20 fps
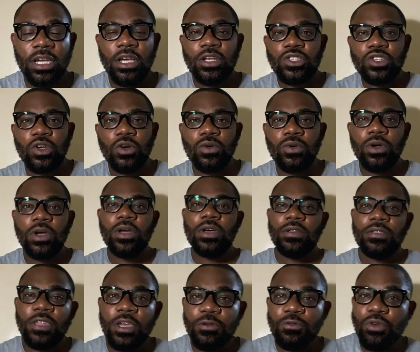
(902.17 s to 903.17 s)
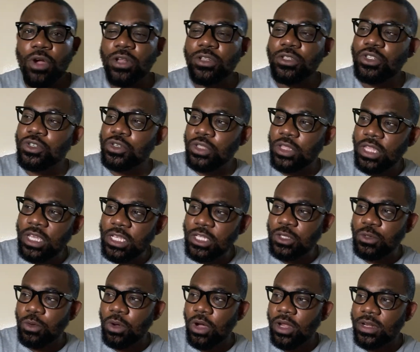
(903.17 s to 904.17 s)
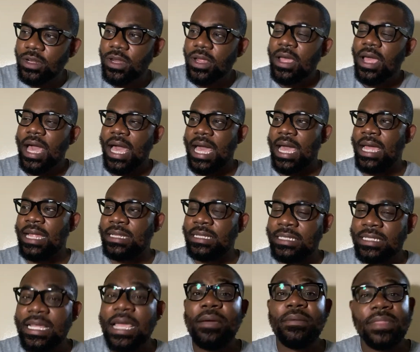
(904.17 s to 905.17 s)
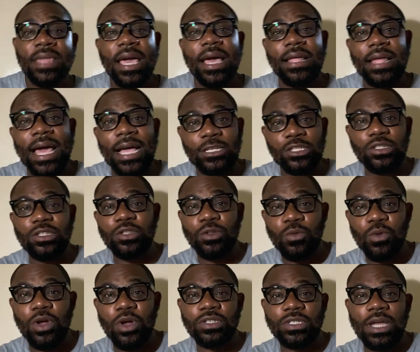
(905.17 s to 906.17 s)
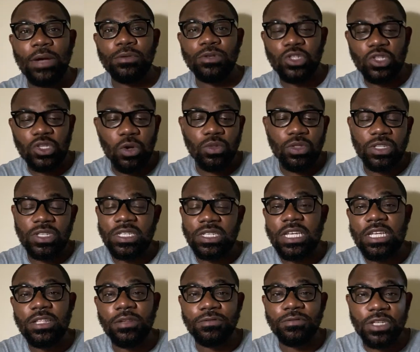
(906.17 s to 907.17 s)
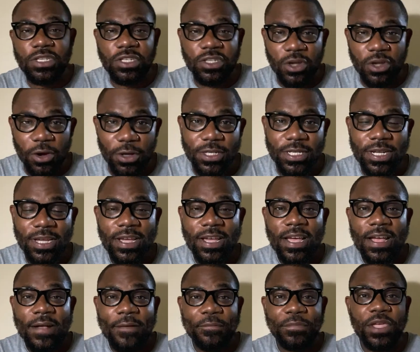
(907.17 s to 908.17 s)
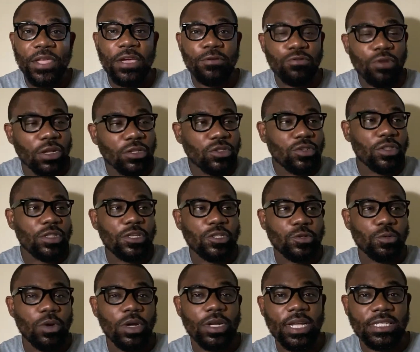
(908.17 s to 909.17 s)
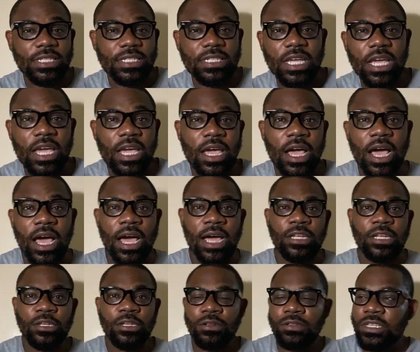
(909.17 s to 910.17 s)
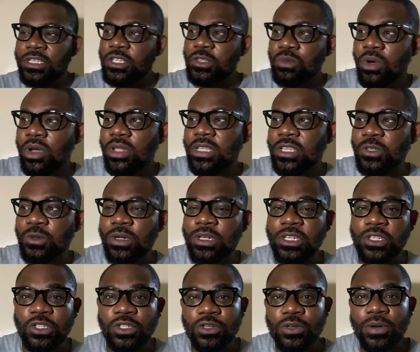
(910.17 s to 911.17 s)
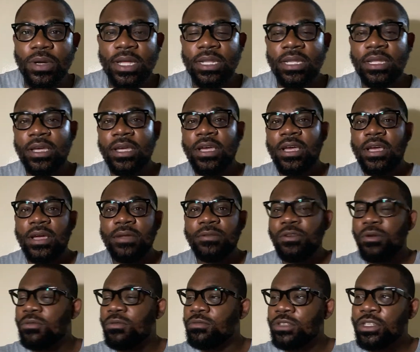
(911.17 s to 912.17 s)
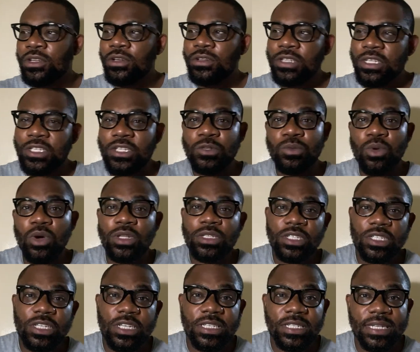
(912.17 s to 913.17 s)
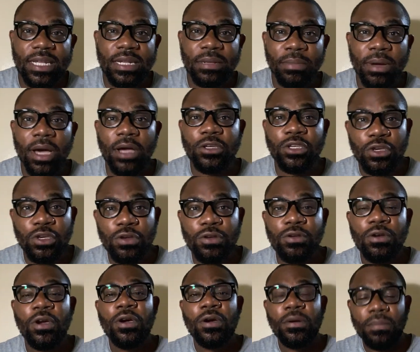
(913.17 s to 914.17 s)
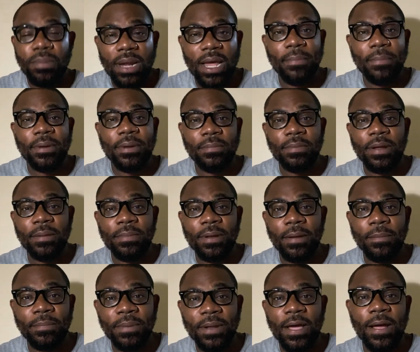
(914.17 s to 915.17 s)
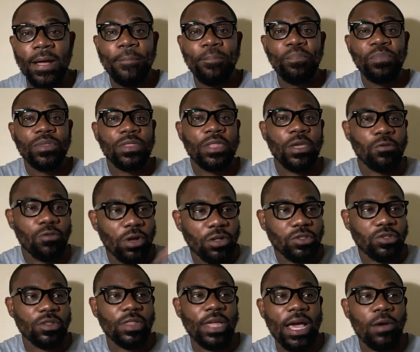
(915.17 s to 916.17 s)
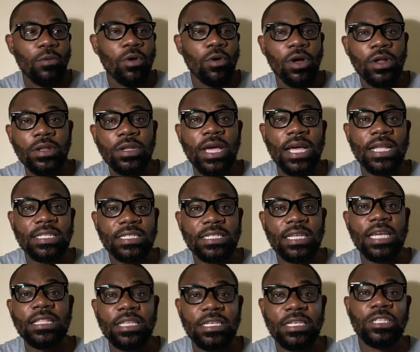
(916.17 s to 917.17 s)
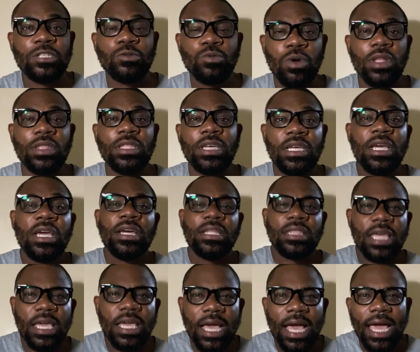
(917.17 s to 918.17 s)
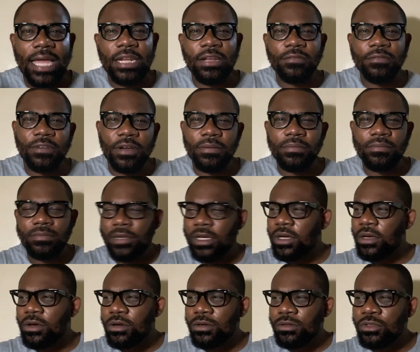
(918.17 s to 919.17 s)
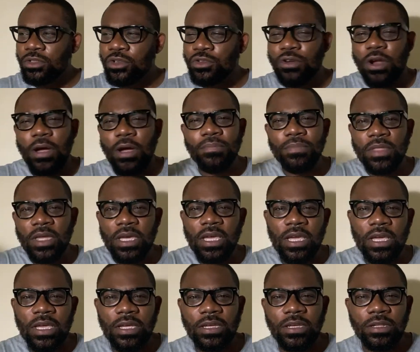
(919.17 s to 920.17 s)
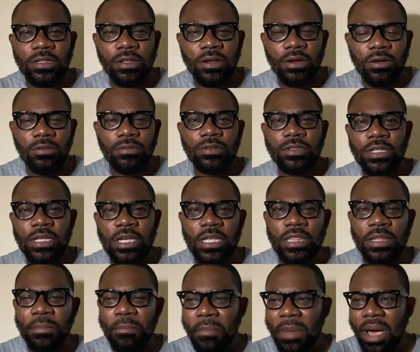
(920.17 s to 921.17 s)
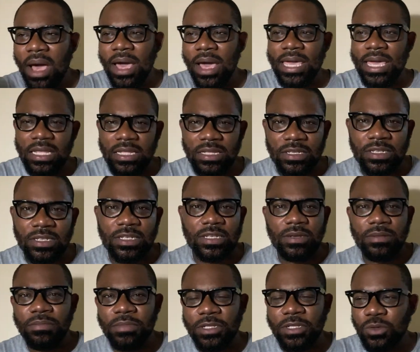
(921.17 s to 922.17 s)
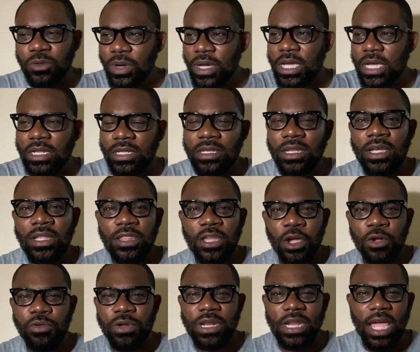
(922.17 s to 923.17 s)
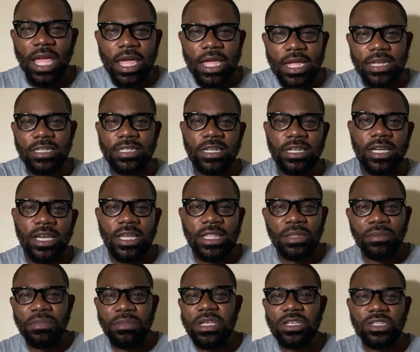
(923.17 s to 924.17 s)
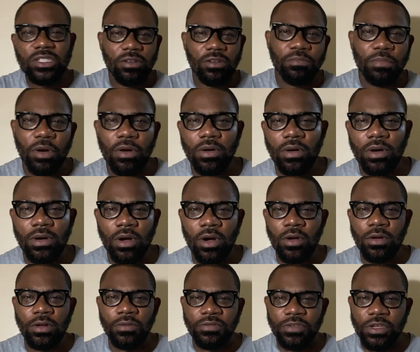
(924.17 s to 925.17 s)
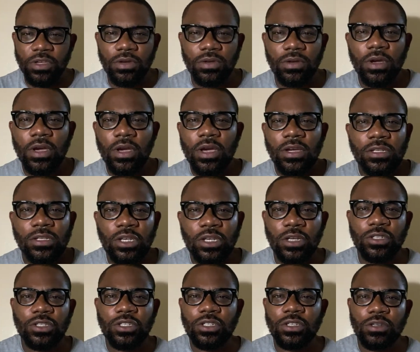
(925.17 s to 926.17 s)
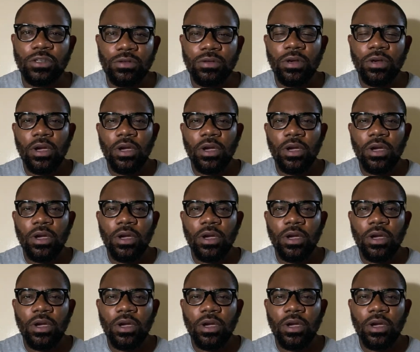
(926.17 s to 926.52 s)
So they run to this one, and they're actually the ones that will sow the seed of discord. They run to this one and say, this is what this one is doing. This is what she said about you, blah, blah, blah, blah, blah. They run to that one and say, this is what they kind of drop the mines between the grenade in the midst of both, all of you, just to